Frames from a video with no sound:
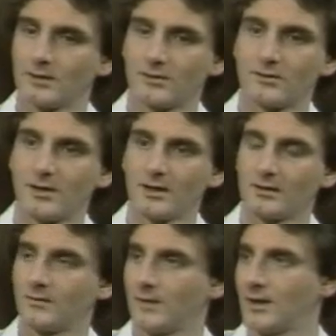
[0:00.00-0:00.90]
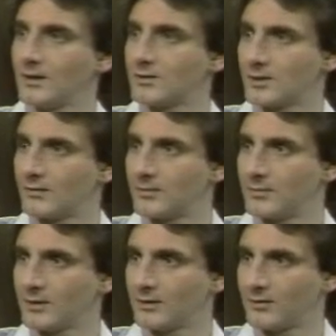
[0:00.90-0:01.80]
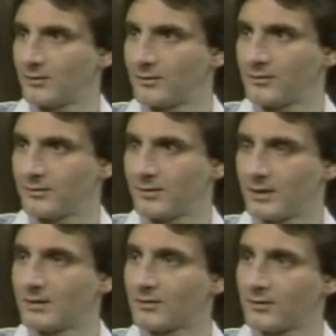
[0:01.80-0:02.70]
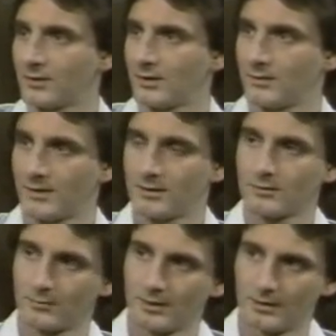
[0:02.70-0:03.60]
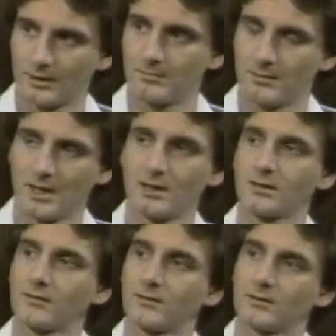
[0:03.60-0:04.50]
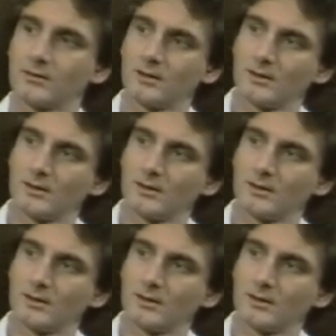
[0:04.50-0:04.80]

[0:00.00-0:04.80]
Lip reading: and to take advantage of it, because those are things that are really meaningful.